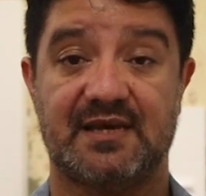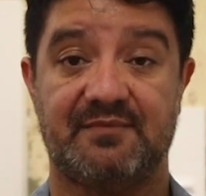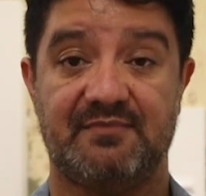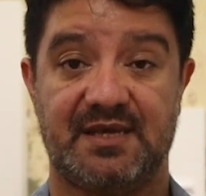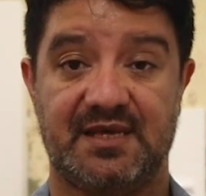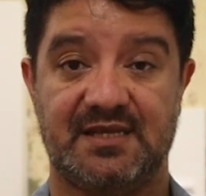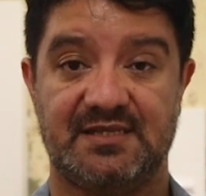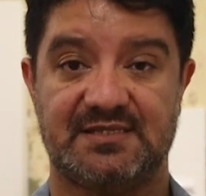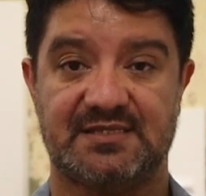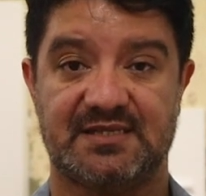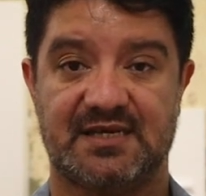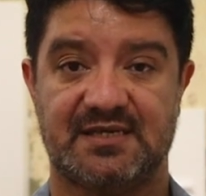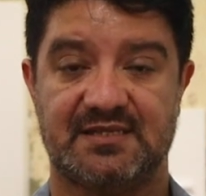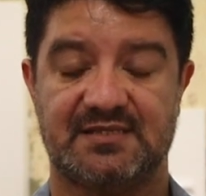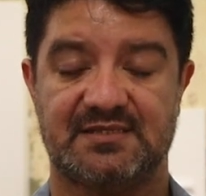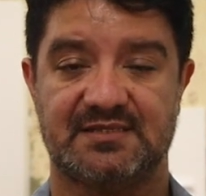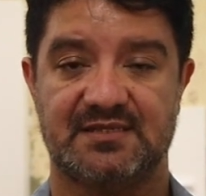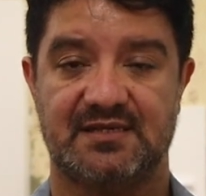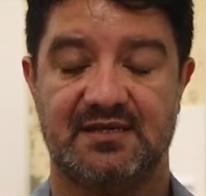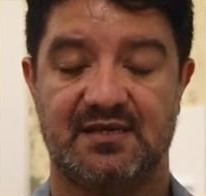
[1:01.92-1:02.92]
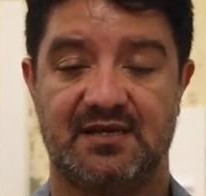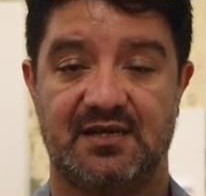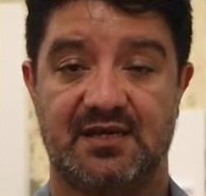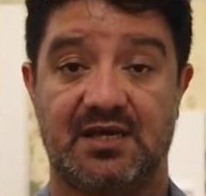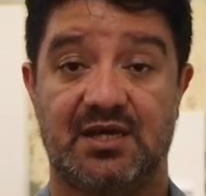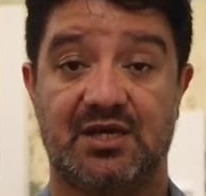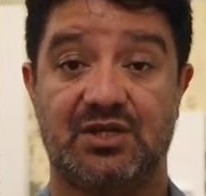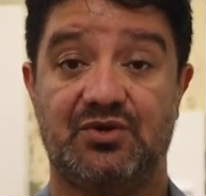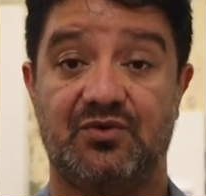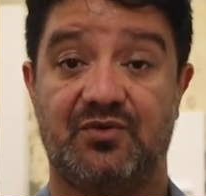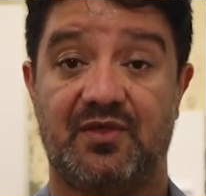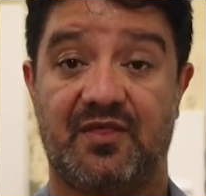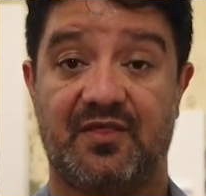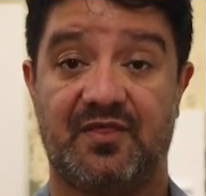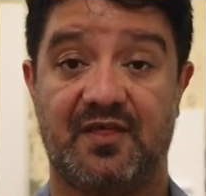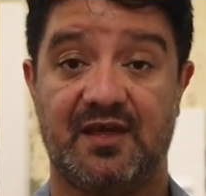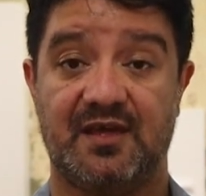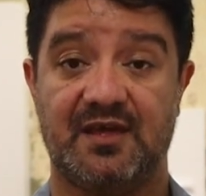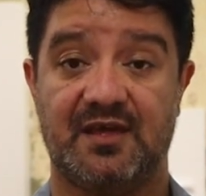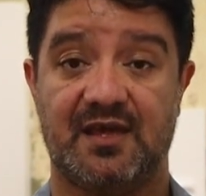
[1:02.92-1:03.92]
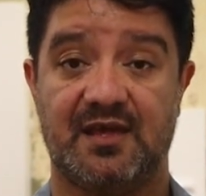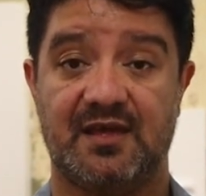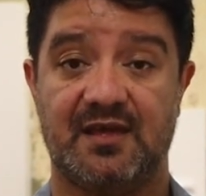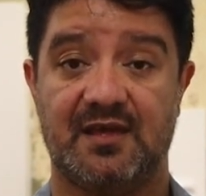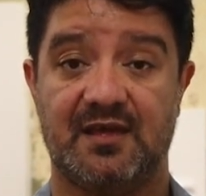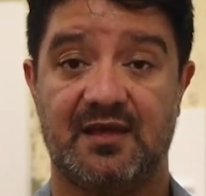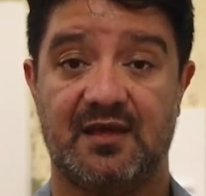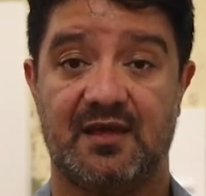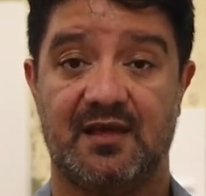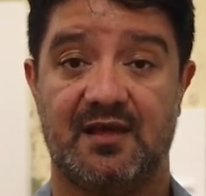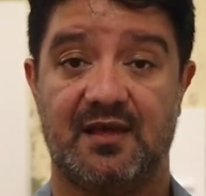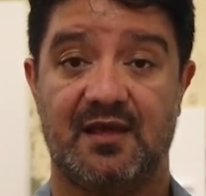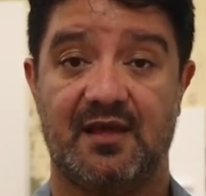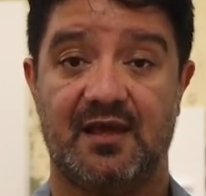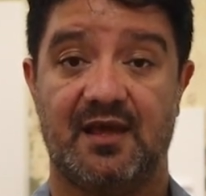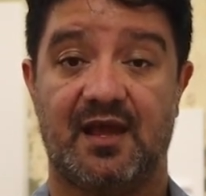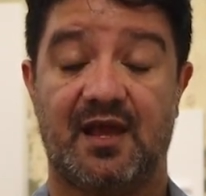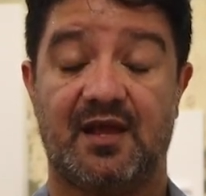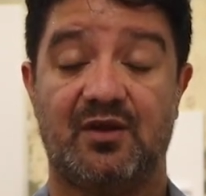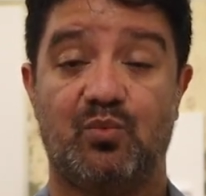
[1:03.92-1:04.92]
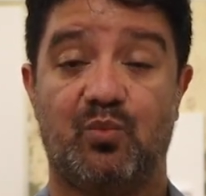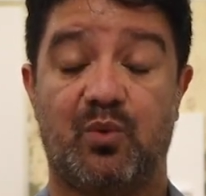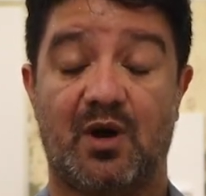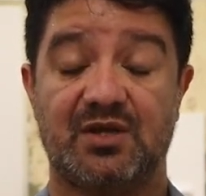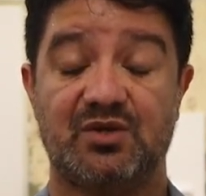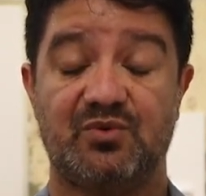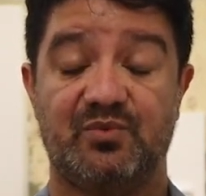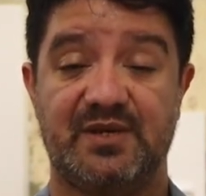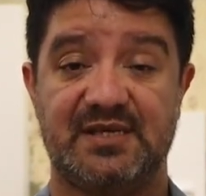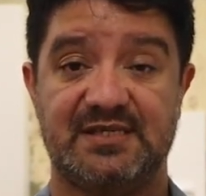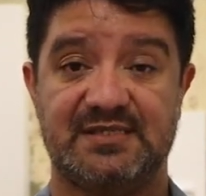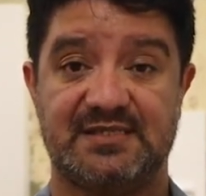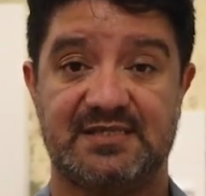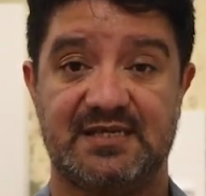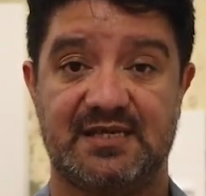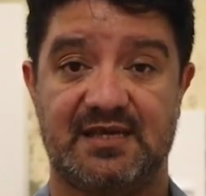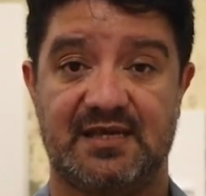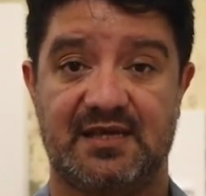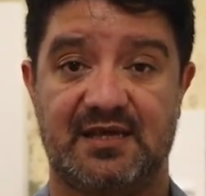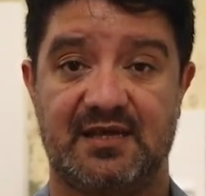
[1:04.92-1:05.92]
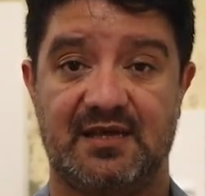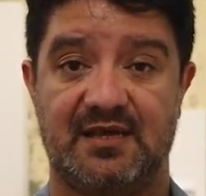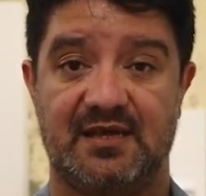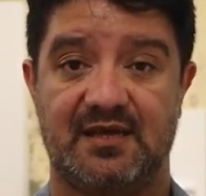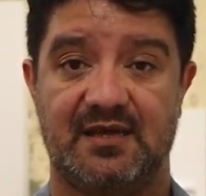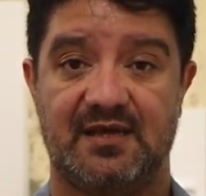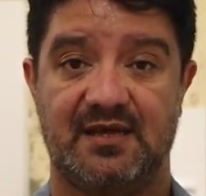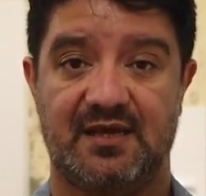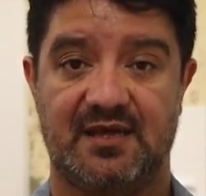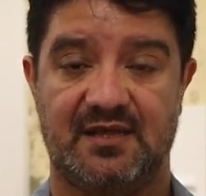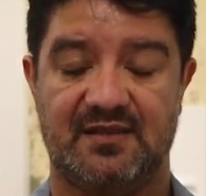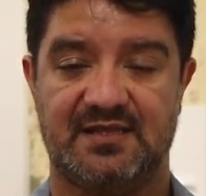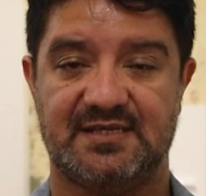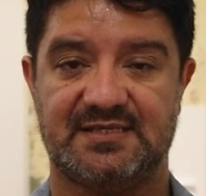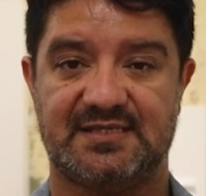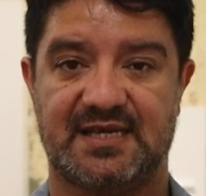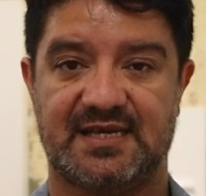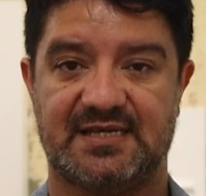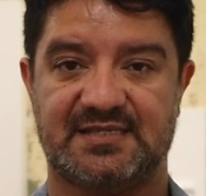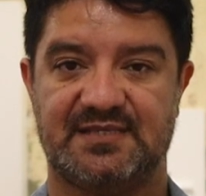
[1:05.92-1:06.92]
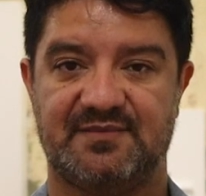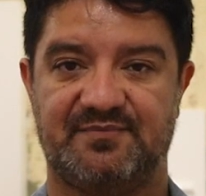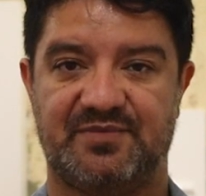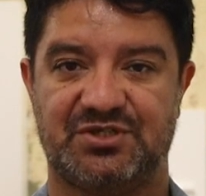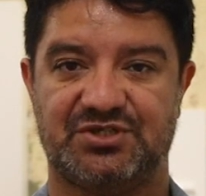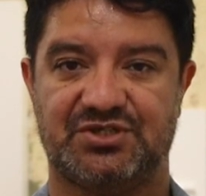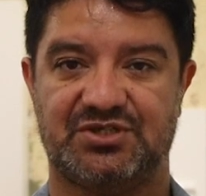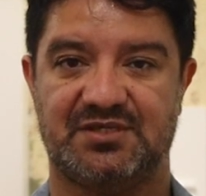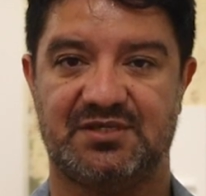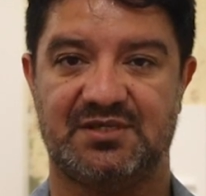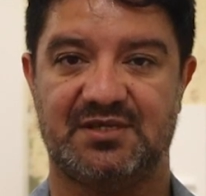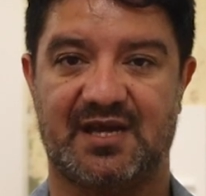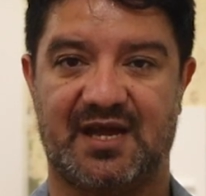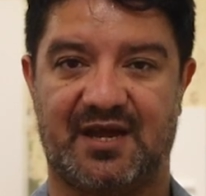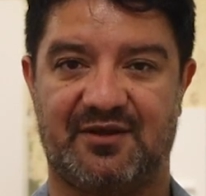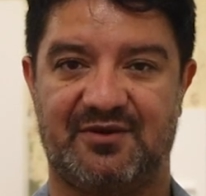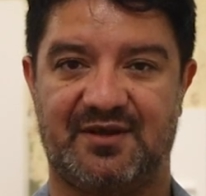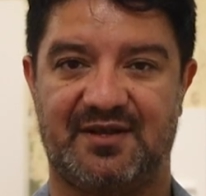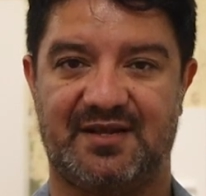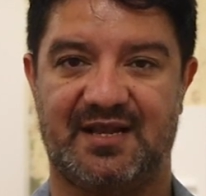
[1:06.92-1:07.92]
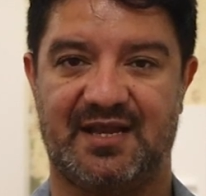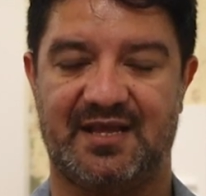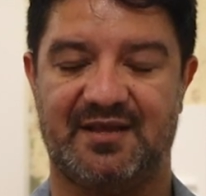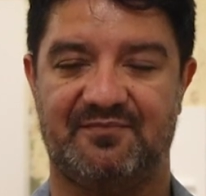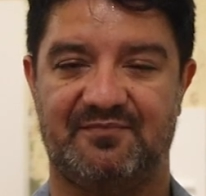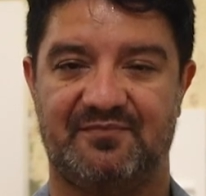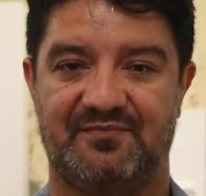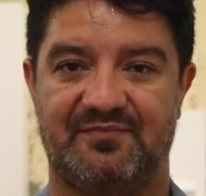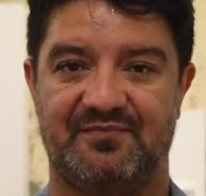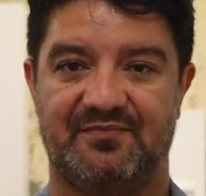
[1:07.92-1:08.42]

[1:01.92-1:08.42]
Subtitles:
some insights into the thinking and what we see in this exhibition currently.